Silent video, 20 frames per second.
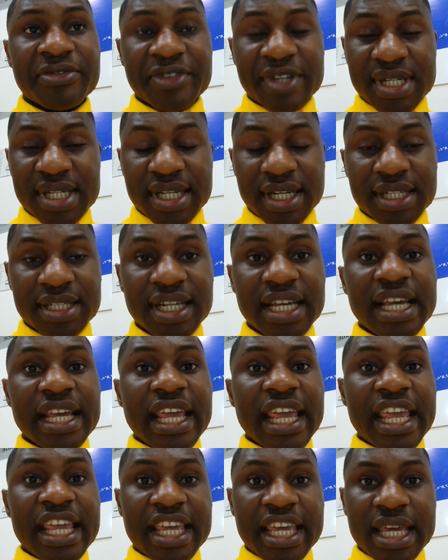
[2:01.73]
Finland
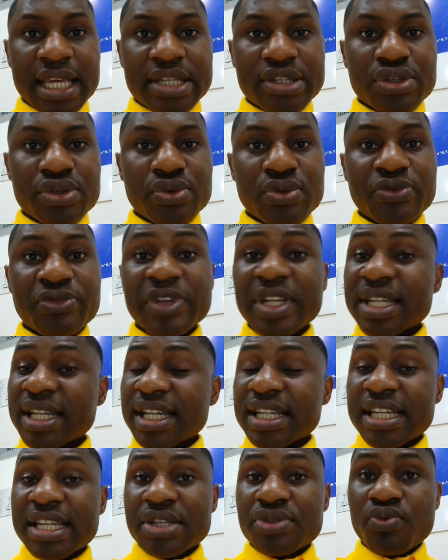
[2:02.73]
in case you,
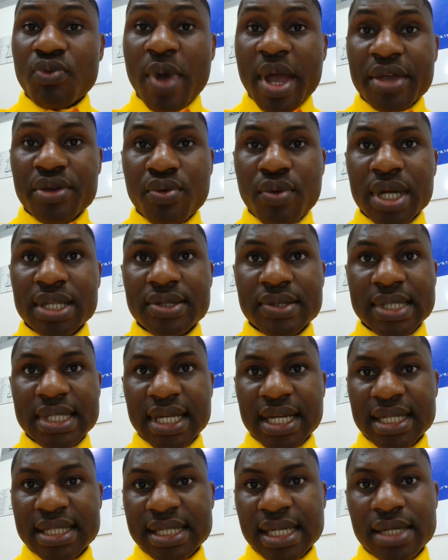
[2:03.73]
Finland is where you want to
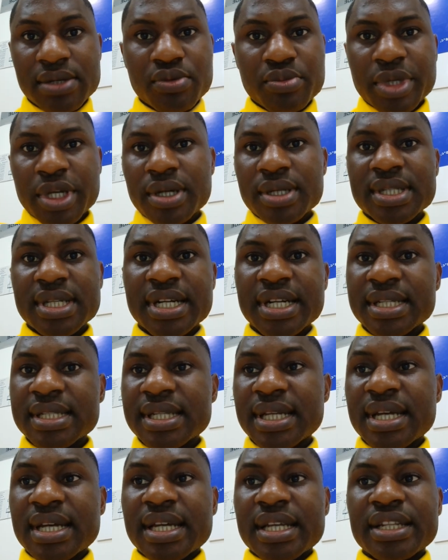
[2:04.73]
seek asylum, because there
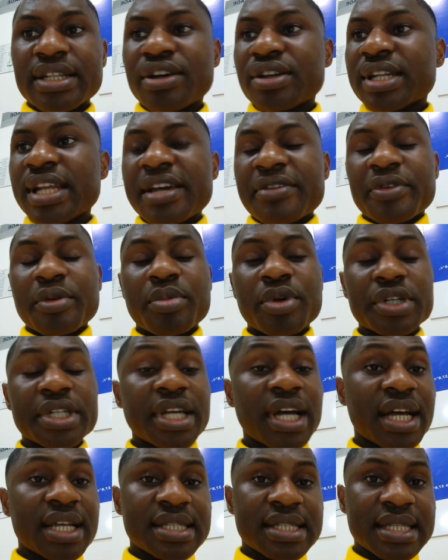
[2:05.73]
is, not
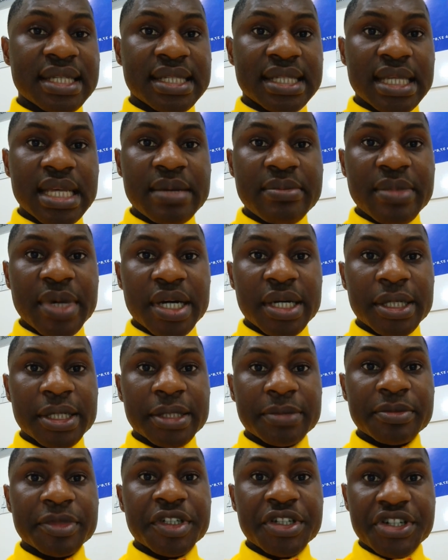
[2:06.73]
everybody has the same
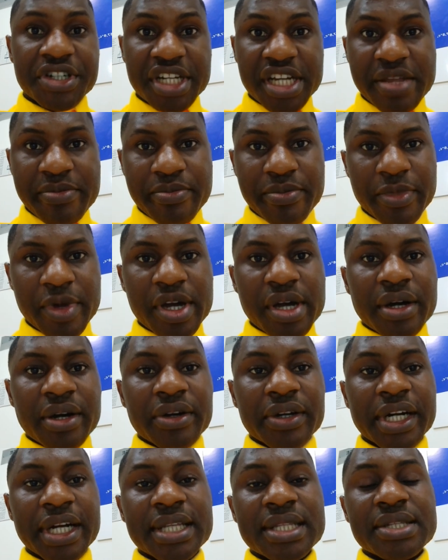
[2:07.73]
um, dream,
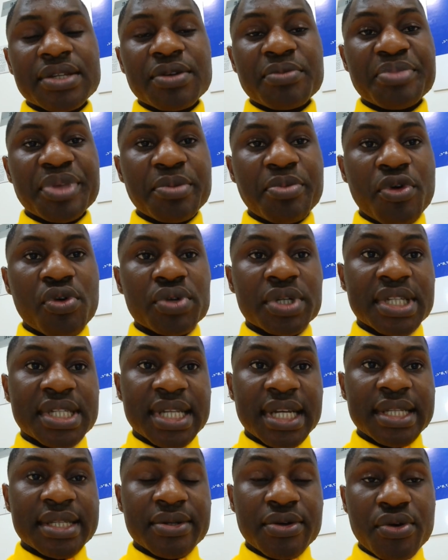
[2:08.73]
all right? Some people will
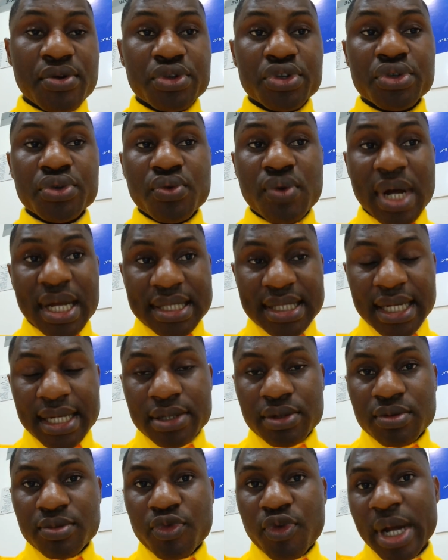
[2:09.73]
decide to go through
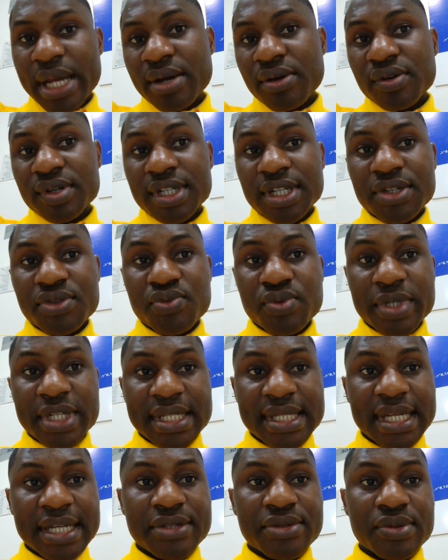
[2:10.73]
asylum, while others will
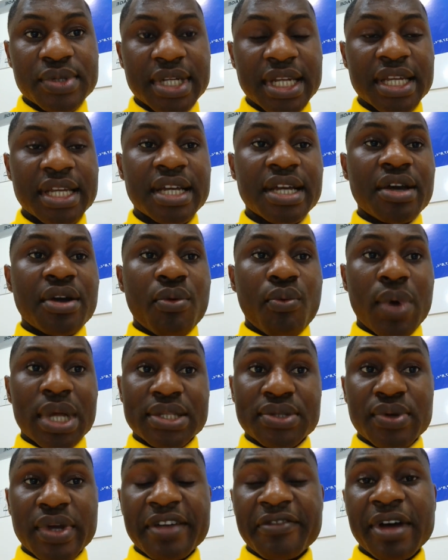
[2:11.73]
decide to take
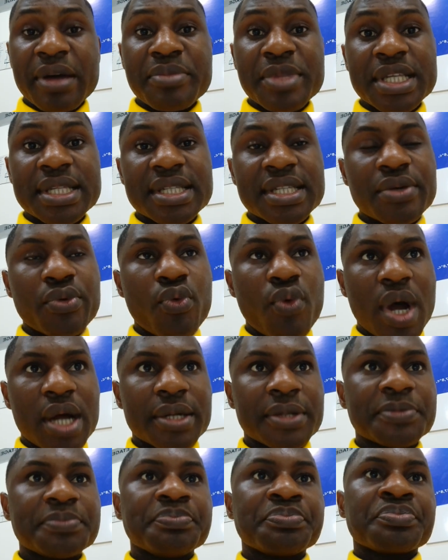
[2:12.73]
whatsoever means they
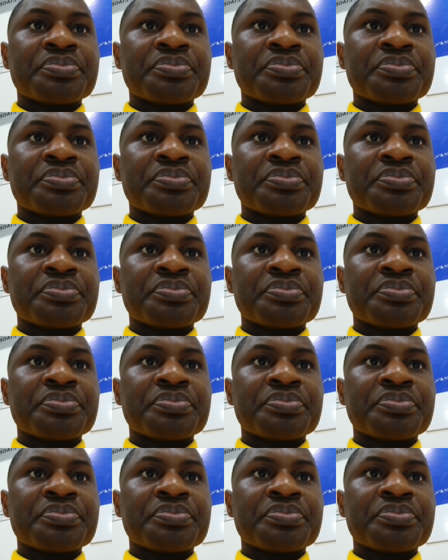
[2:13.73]
want.